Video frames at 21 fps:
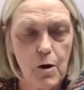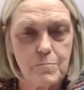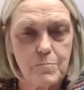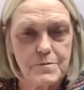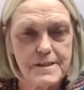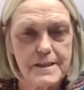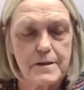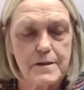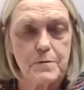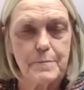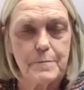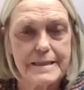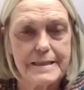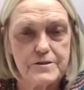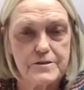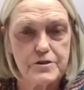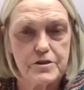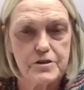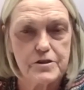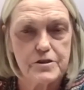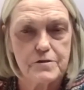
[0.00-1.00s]
that are being
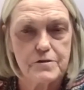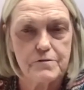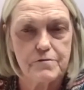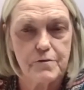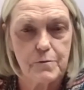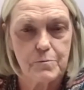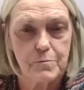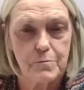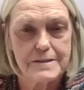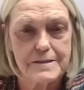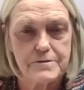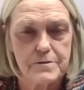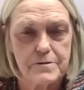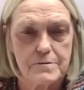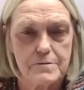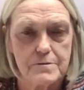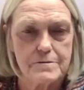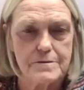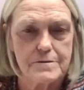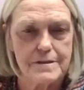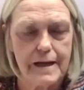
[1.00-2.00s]
turned for
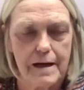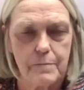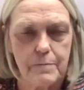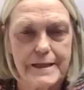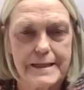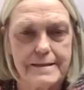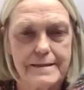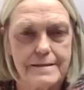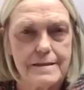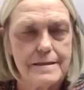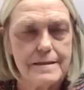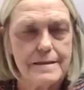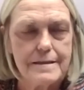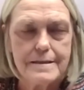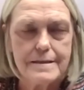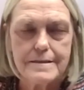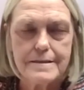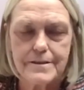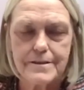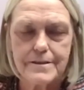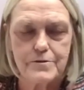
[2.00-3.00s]
rentals,
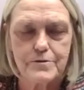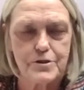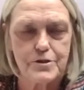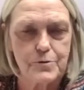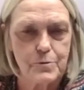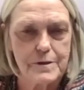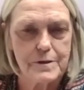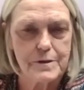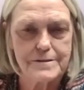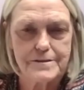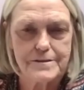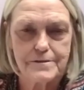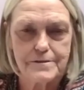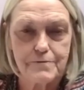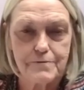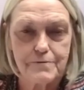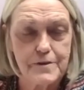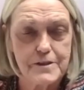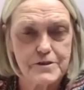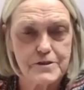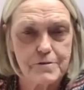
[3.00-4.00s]
there's a shortage in
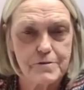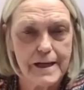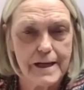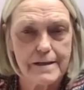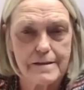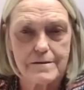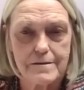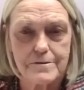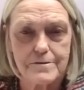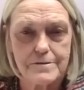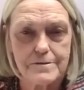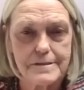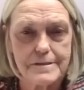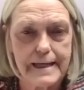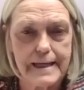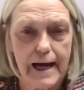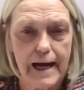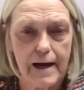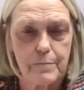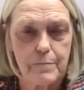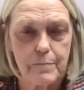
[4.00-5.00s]
refrigerators,
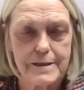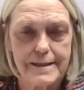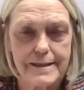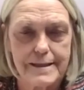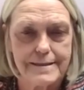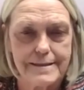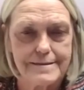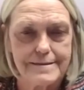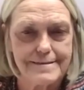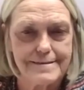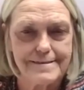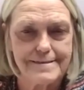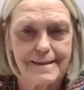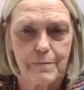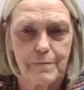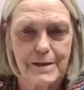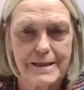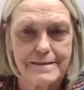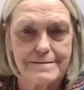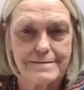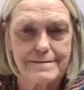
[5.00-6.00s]
cabinets,
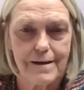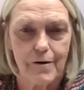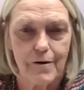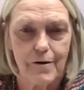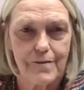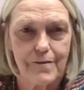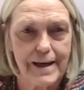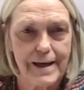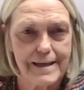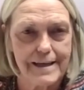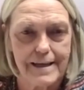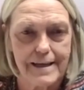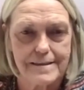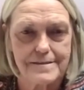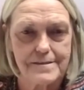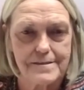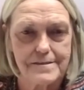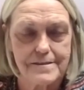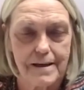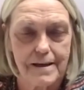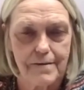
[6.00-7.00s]
all that kind of
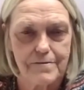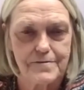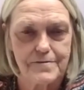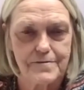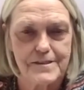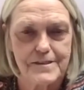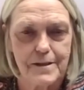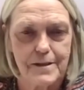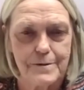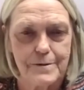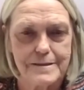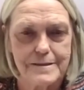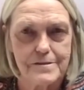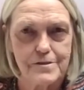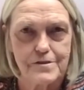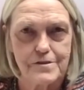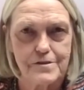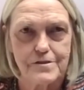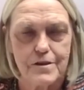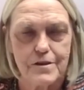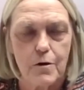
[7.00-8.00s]
stuff. So it's
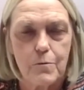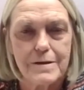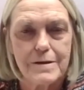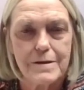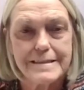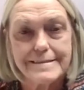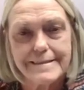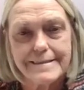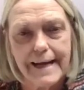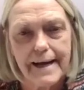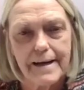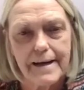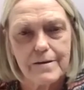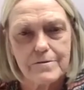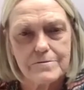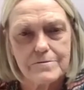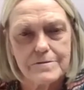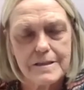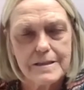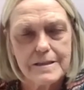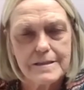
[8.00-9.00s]
slowing
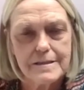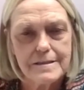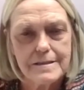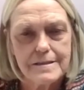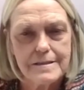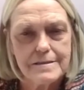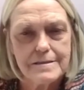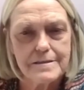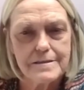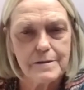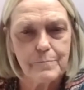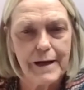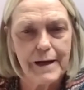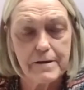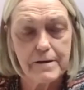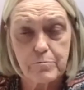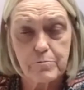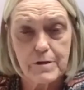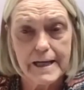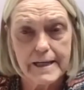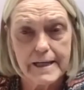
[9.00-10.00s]
down the
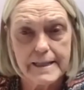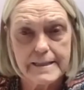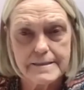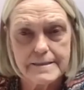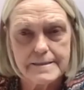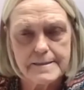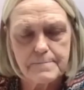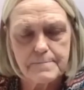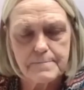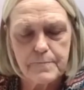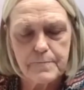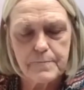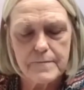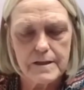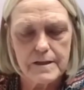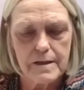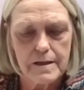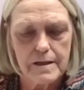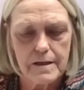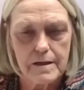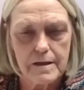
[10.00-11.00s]
make-readies
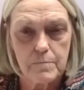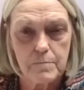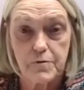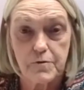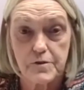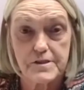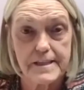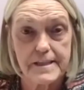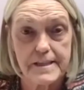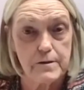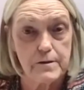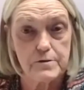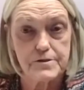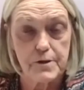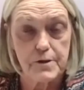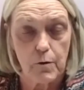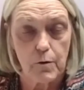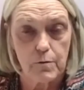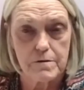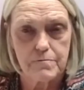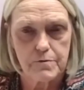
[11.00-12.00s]
for sales
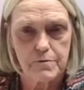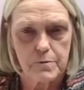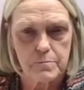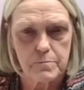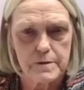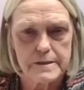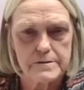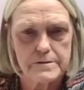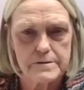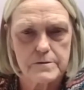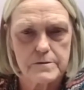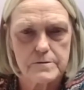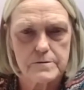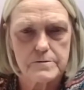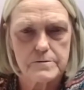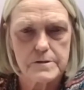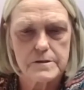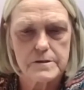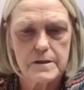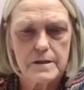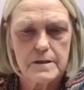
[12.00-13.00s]
or for
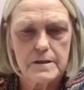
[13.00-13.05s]
rentals.